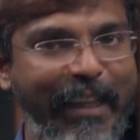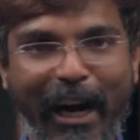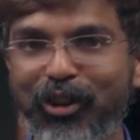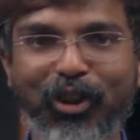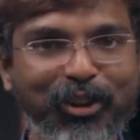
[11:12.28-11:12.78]

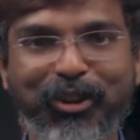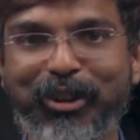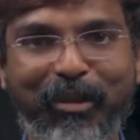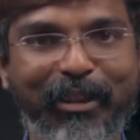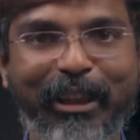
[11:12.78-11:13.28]
That is also
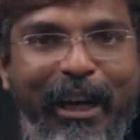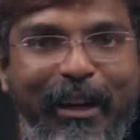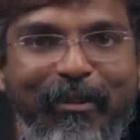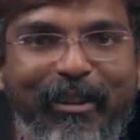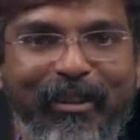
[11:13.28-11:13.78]
something
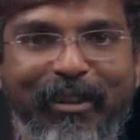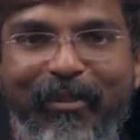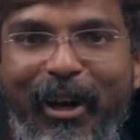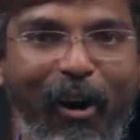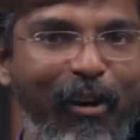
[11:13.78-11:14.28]
that
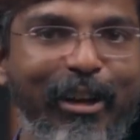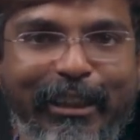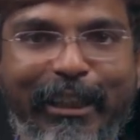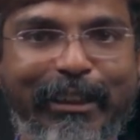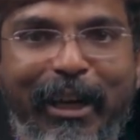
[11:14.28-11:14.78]
we are
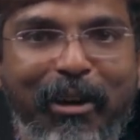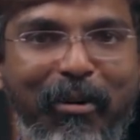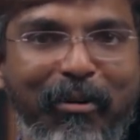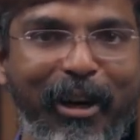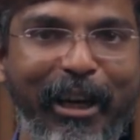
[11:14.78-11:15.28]
always excited
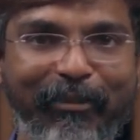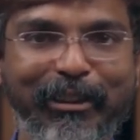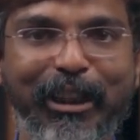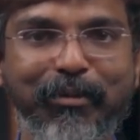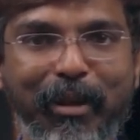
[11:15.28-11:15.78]
about working
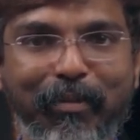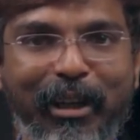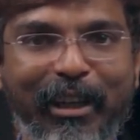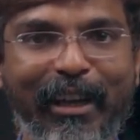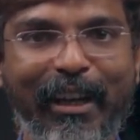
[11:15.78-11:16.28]
with such
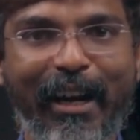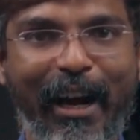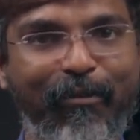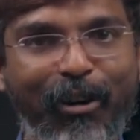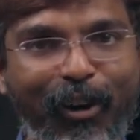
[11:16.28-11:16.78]
people.
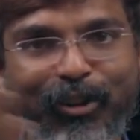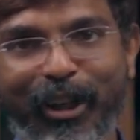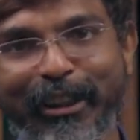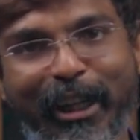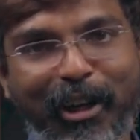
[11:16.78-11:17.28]
And we are
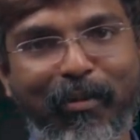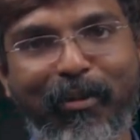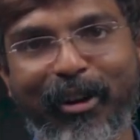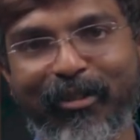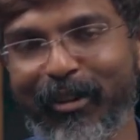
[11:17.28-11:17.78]
also excited about
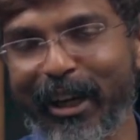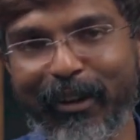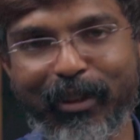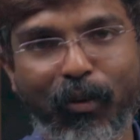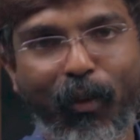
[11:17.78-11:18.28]
work,
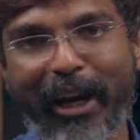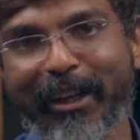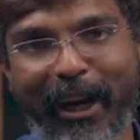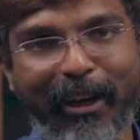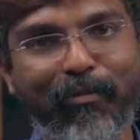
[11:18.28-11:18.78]
working with the why
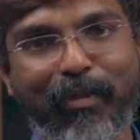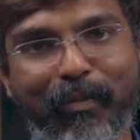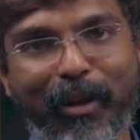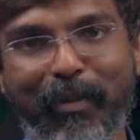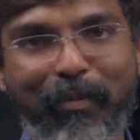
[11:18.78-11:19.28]
kind of
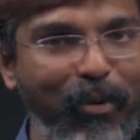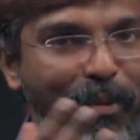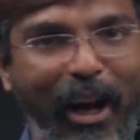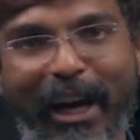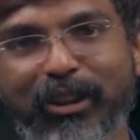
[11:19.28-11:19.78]
people, people who
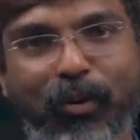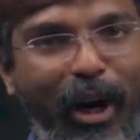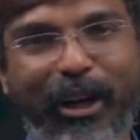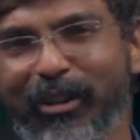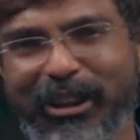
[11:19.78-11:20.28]
will ask
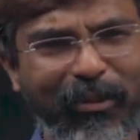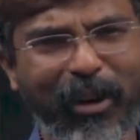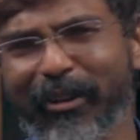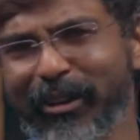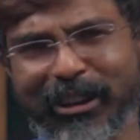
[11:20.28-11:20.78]
why question,
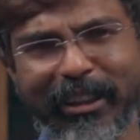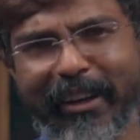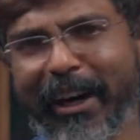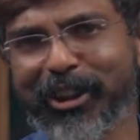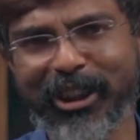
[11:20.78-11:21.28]
why question,
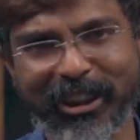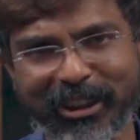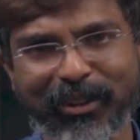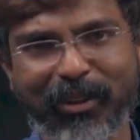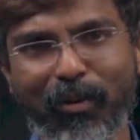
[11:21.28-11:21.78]
the
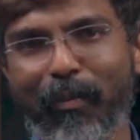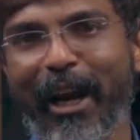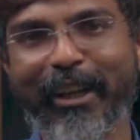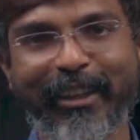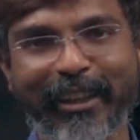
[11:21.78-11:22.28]
reductionists who
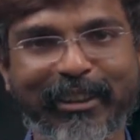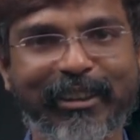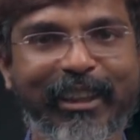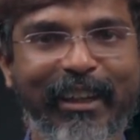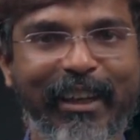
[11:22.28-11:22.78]
break
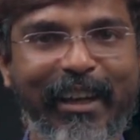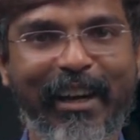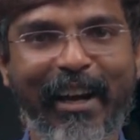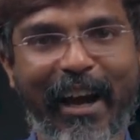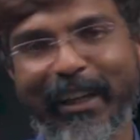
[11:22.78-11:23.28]
things.
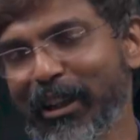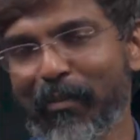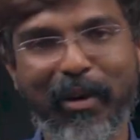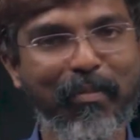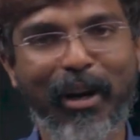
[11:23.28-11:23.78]
And
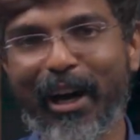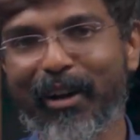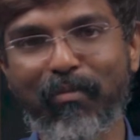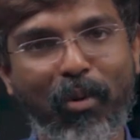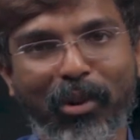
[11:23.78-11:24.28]
some people
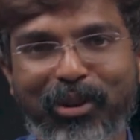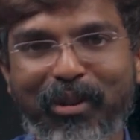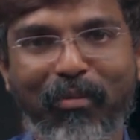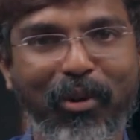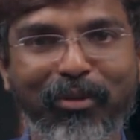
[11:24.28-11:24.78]
are both,
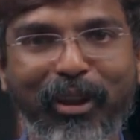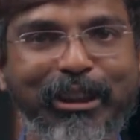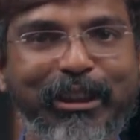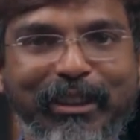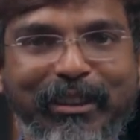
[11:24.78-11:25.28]
both
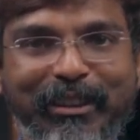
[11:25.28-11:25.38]
ways